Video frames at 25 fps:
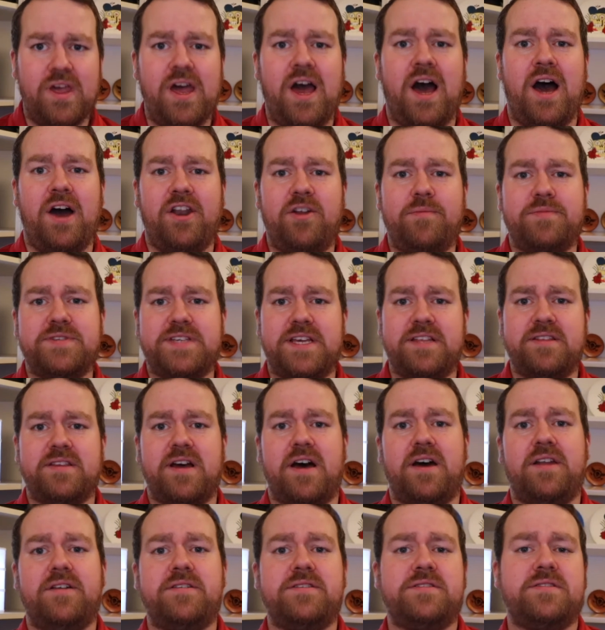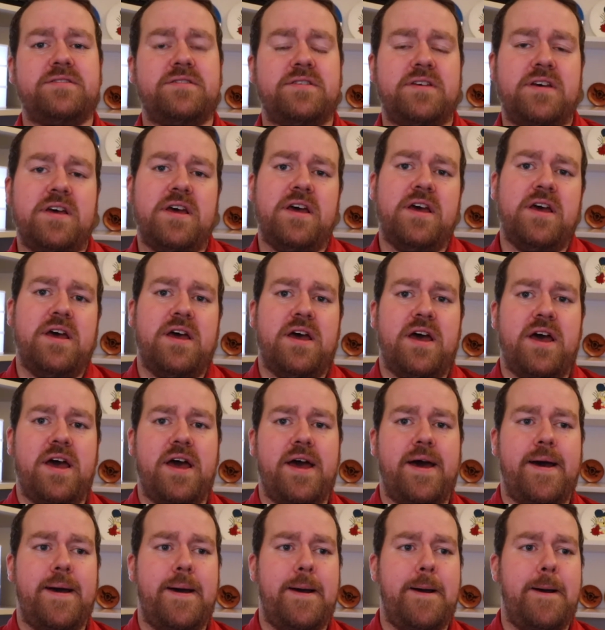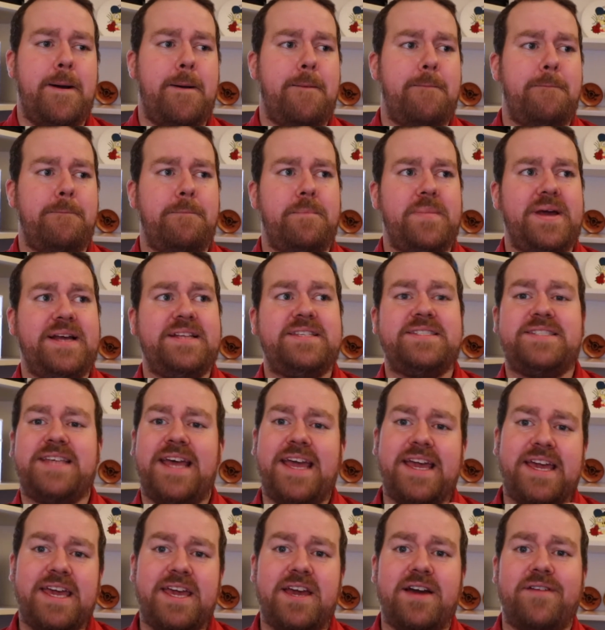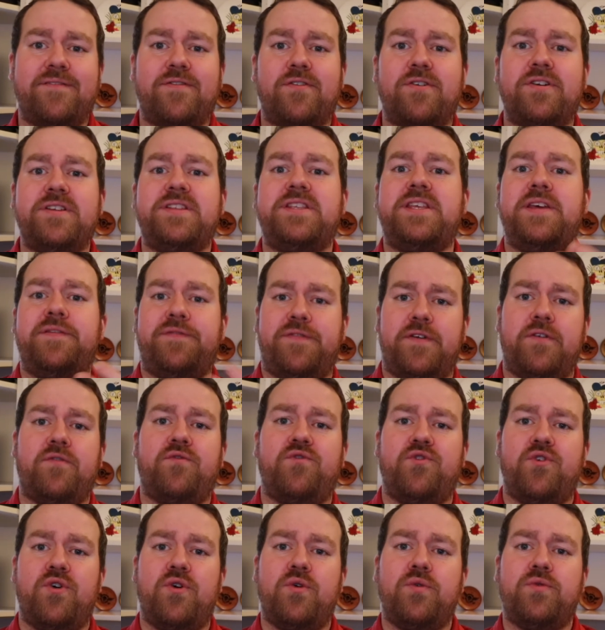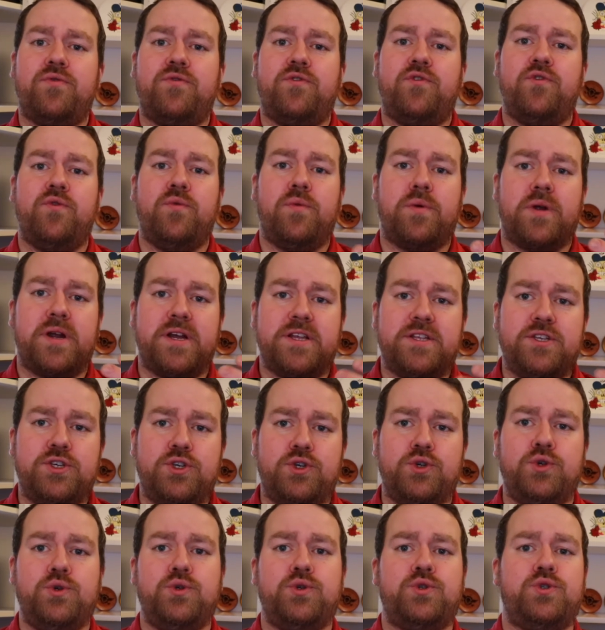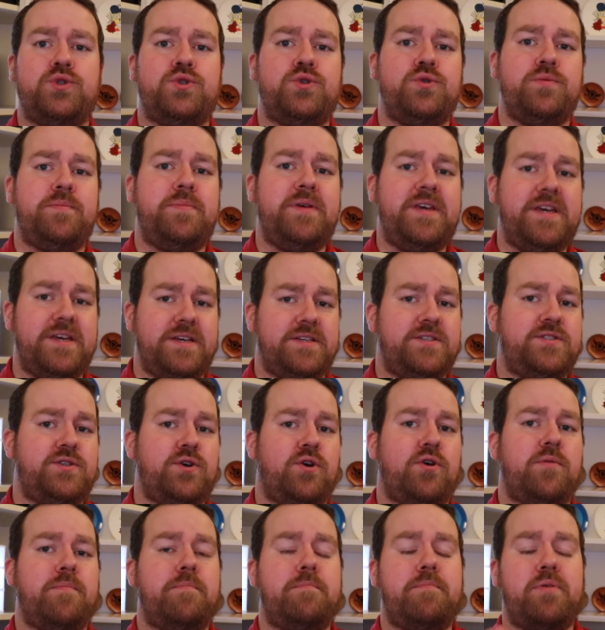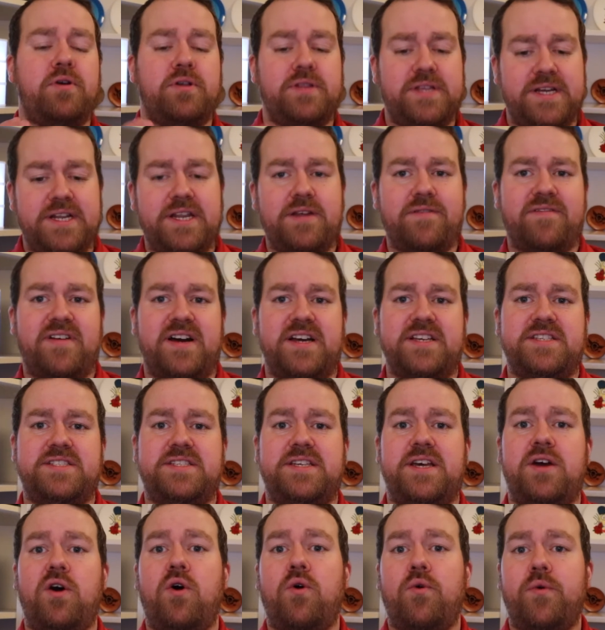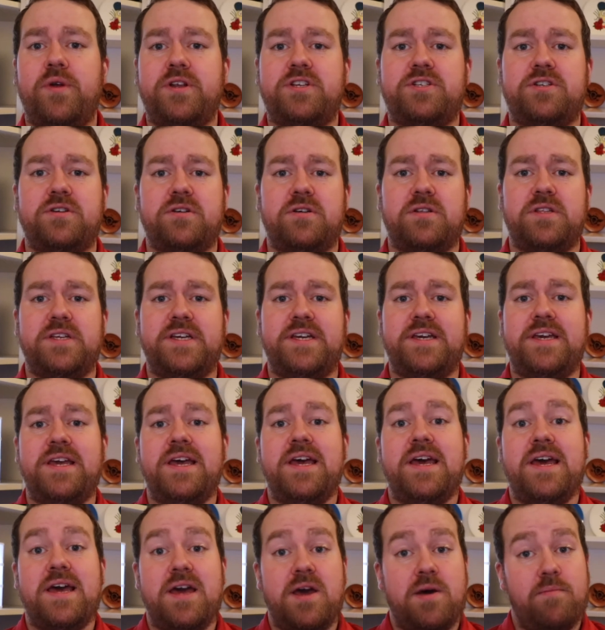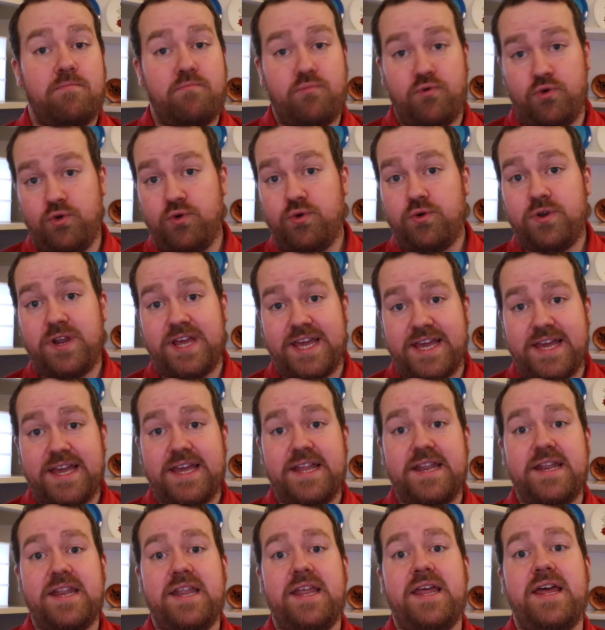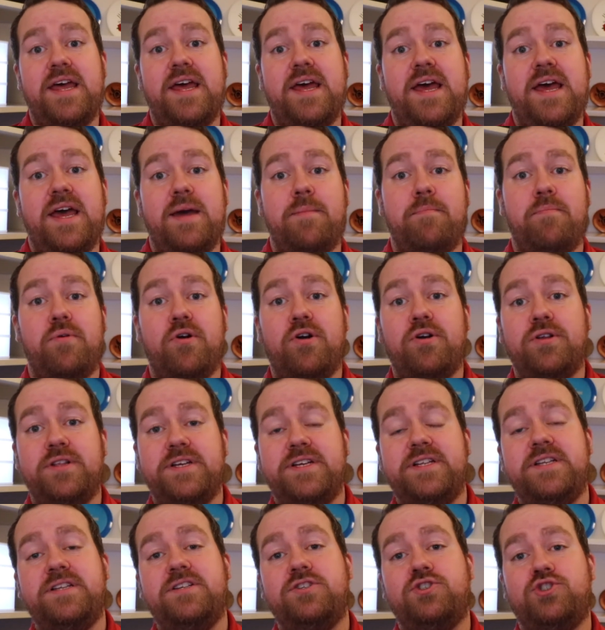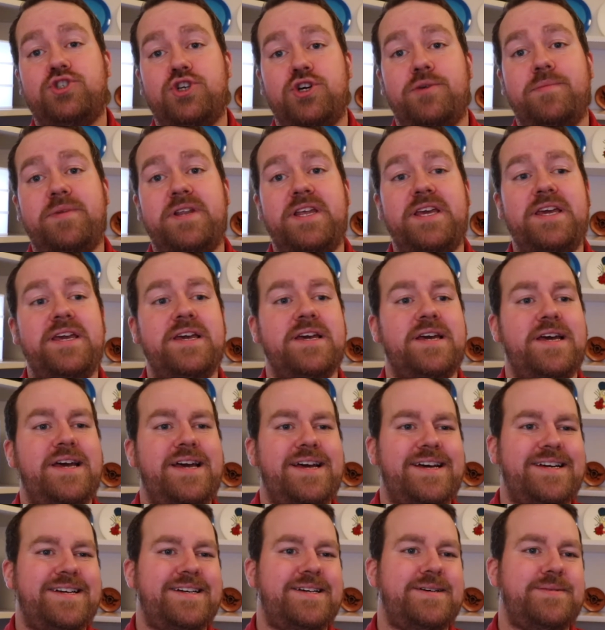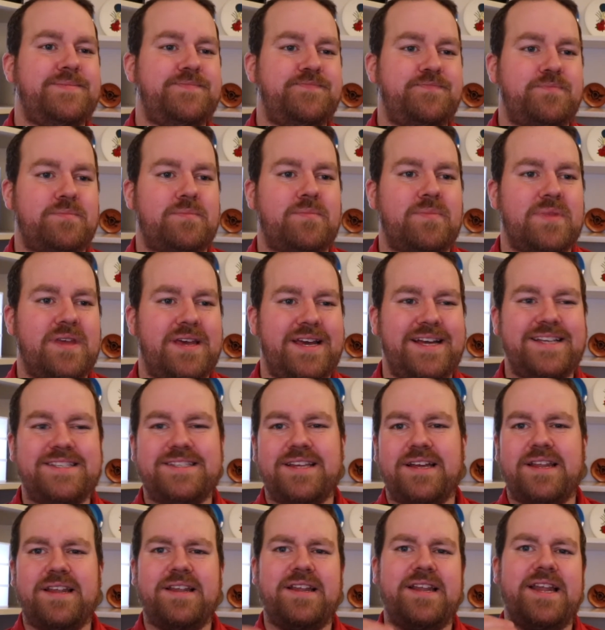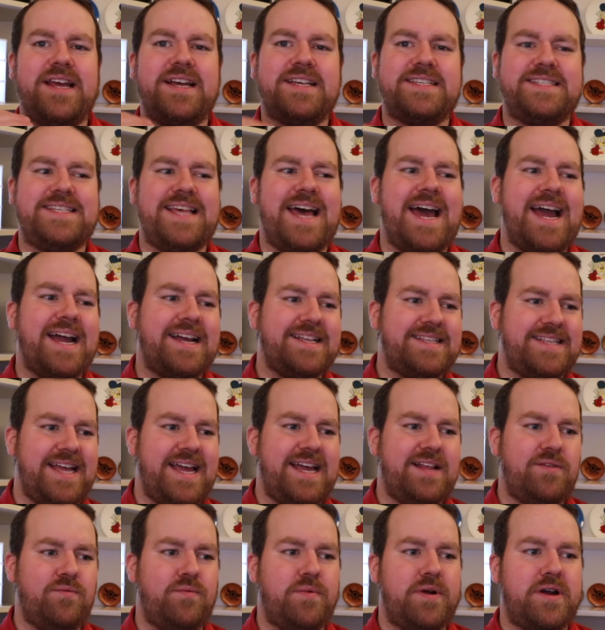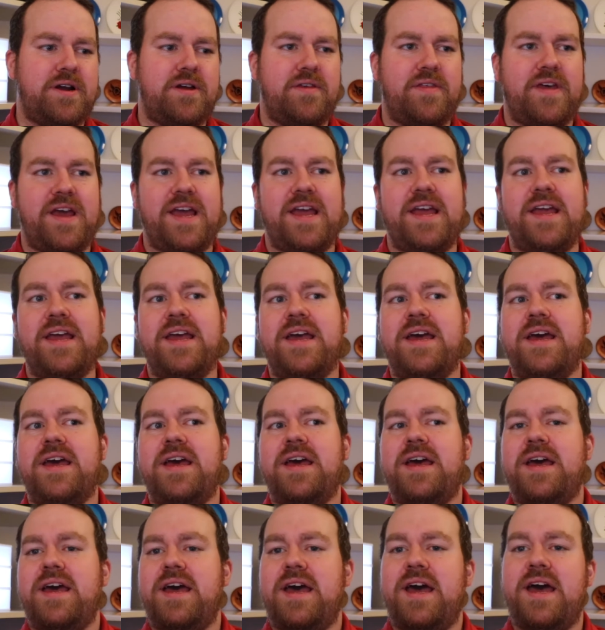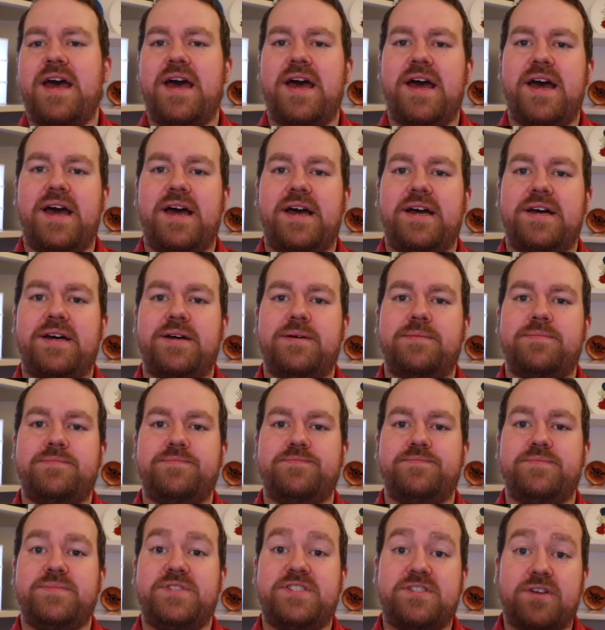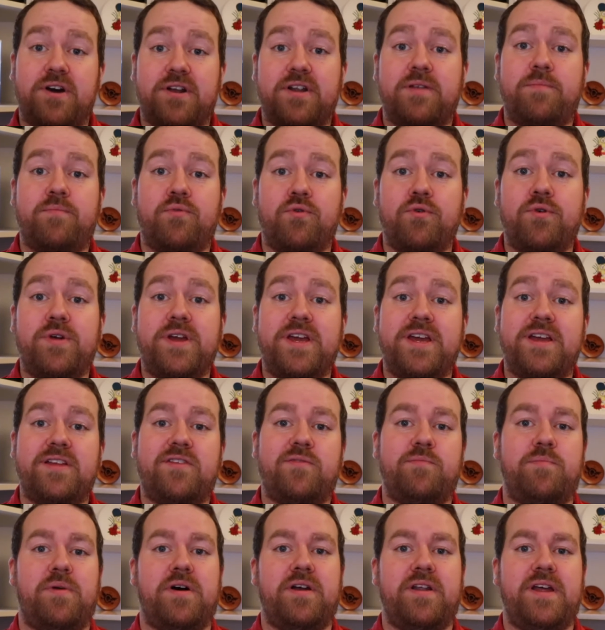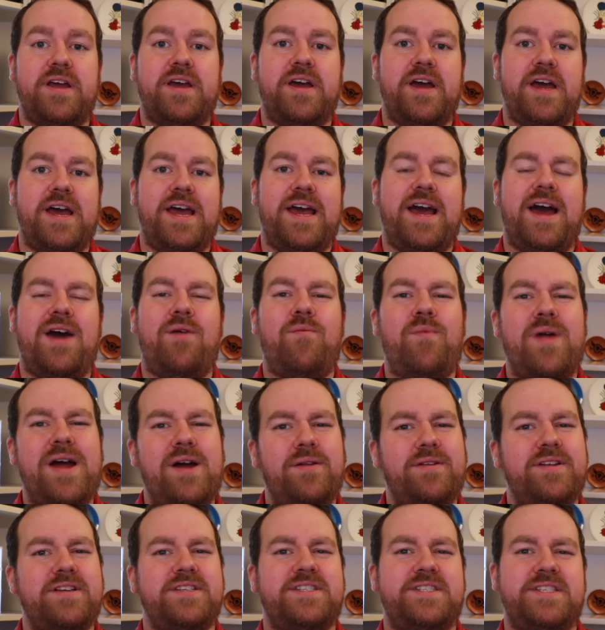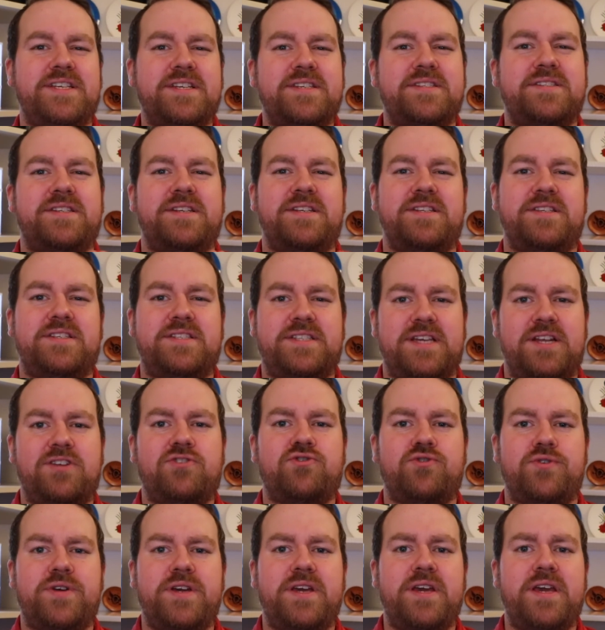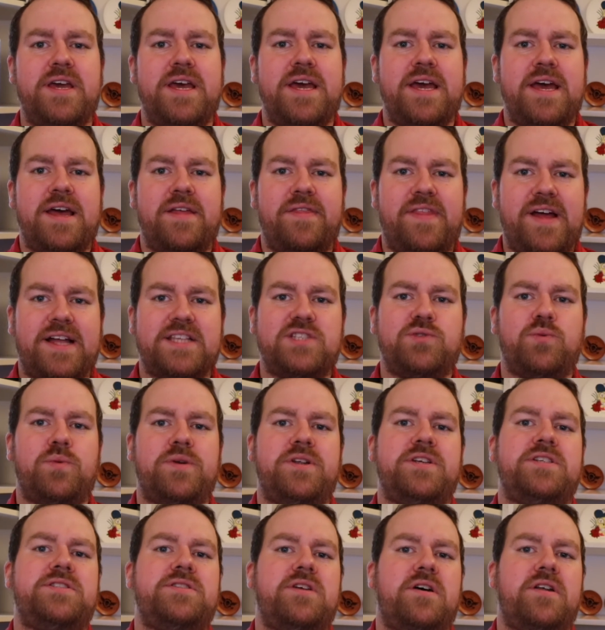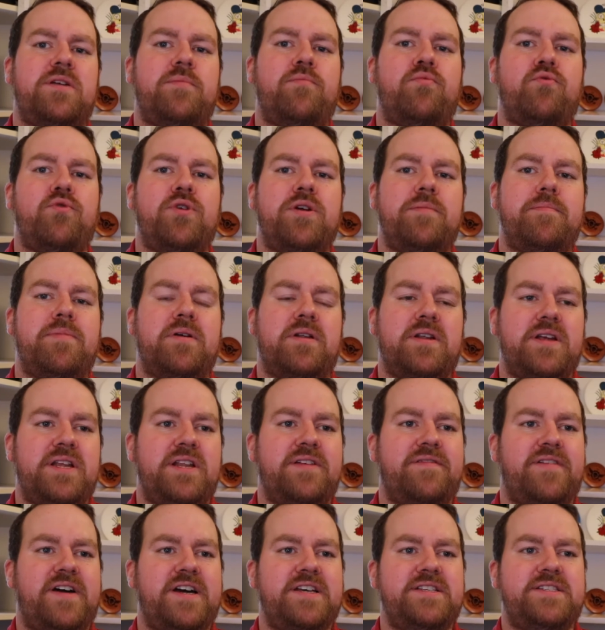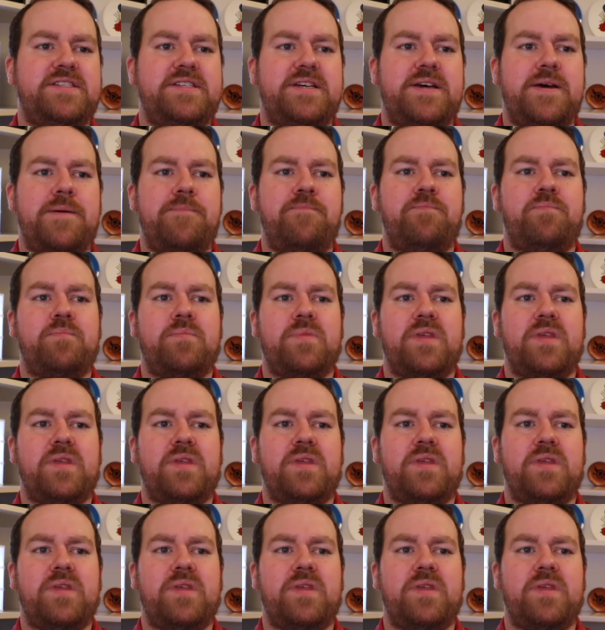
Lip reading: 100% honest, it's taking a very different road to where it used to be. So Berliner Weisse originally brewed in Berlin, Germany. It's not an exact date where they started brewing it, but around the 16th century, that's when they started brewing Berliner Weisse.